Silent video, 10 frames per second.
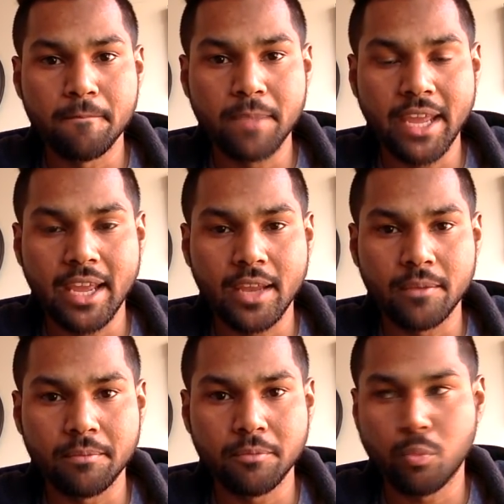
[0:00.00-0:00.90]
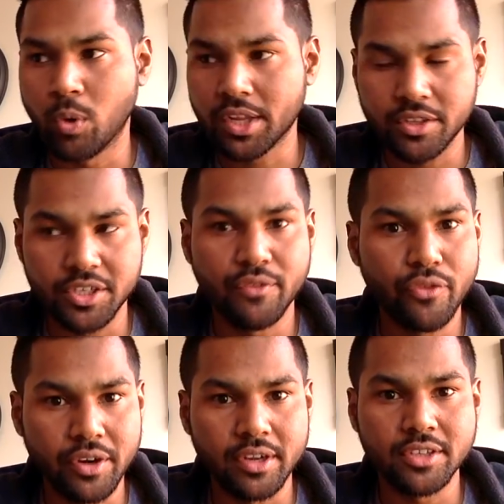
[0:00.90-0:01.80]
And what are the
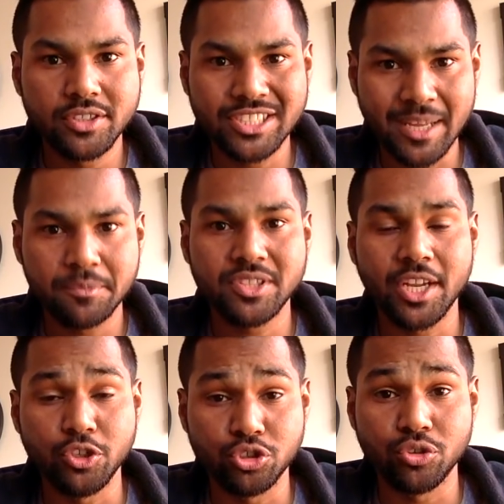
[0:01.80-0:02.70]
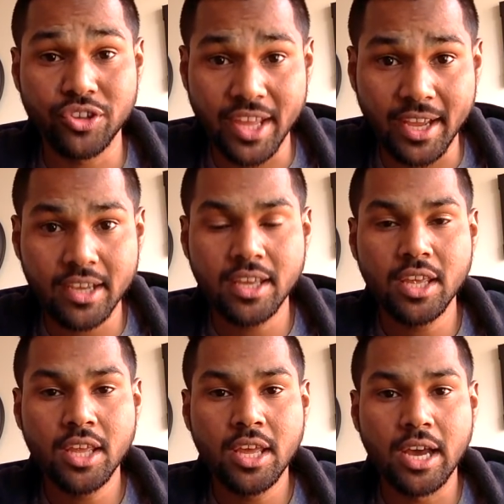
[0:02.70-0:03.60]
different steps that you should take
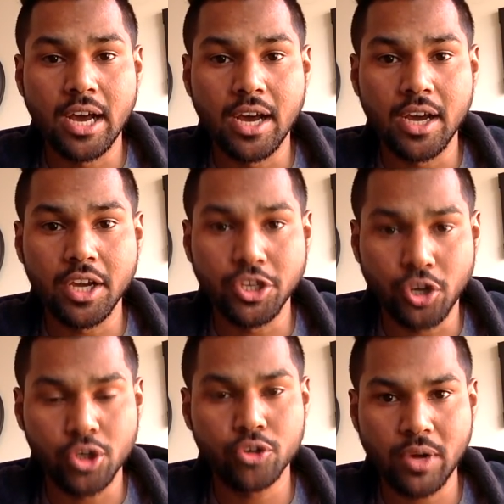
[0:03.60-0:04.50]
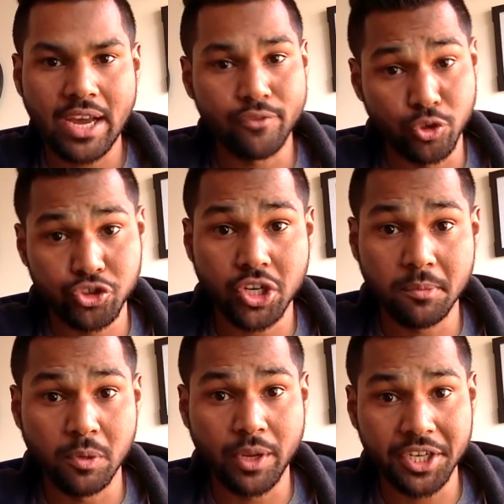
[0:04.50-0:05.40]
in order to have no
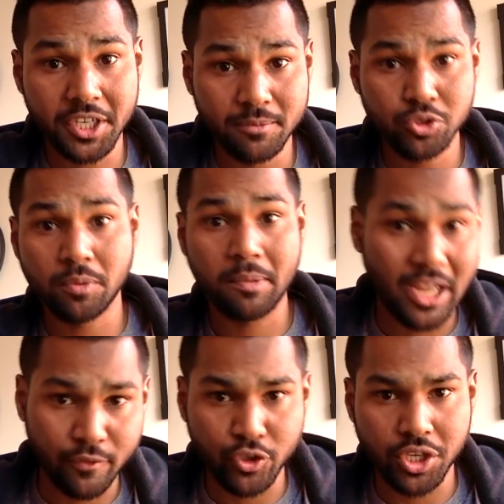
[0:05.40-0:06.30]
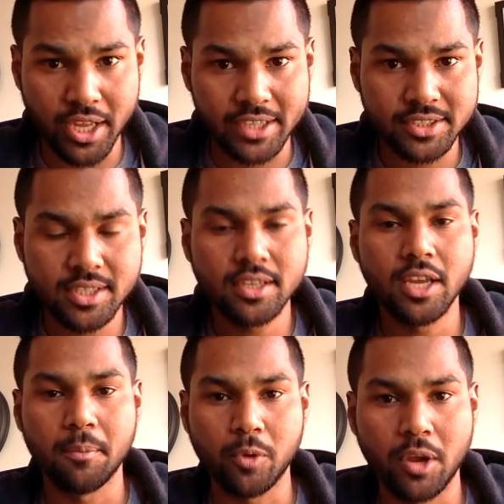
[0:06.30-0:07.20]
trouble when it comes to applying for the next
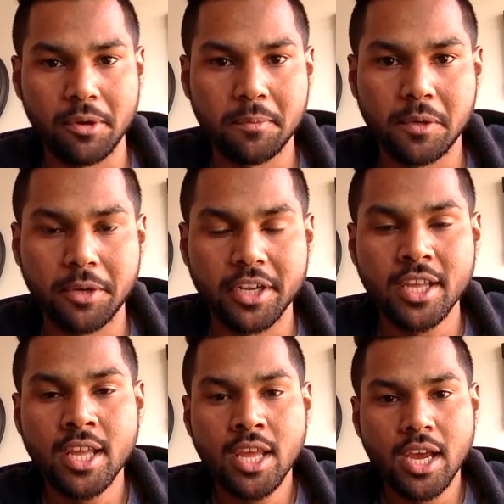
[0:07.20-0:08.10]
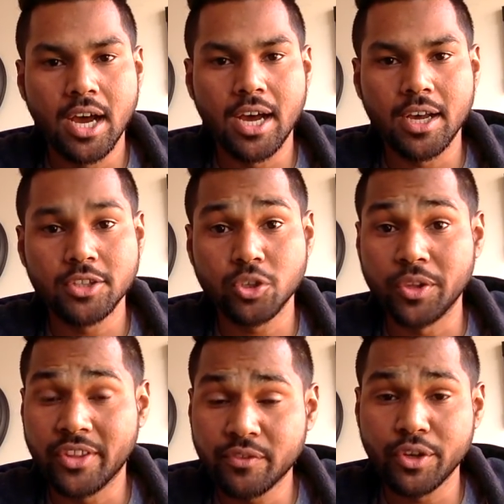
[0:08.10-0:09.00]
employment permit? So
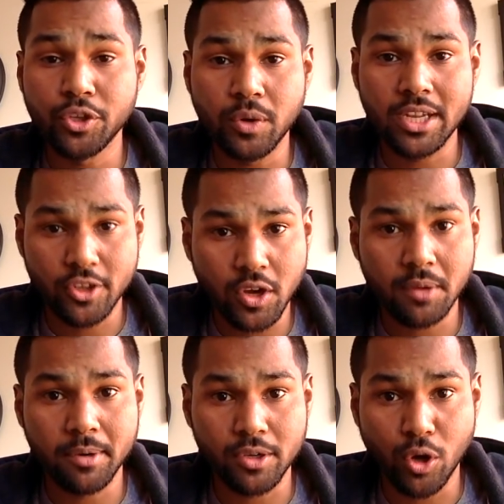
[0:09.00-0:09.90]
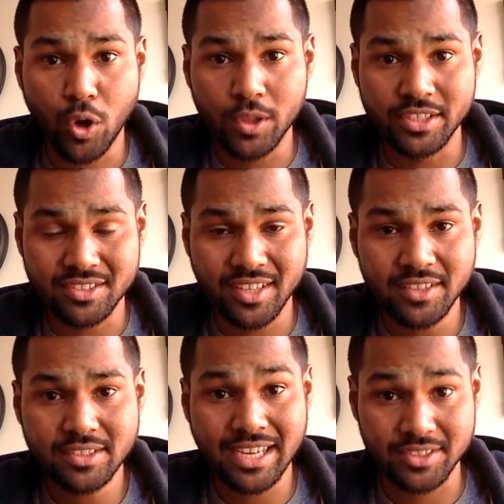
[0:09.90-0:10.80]
in this video, I'll talk about all these
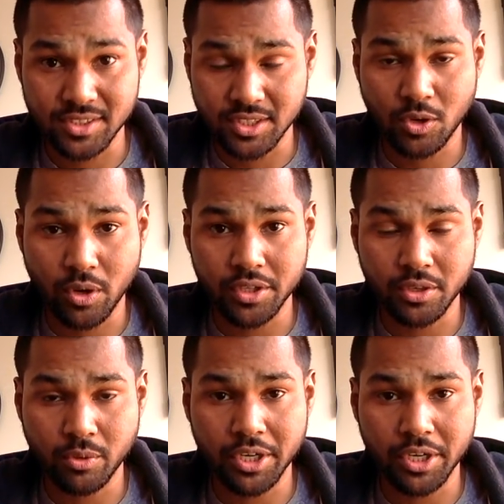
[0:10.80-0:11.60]
things, as these are quite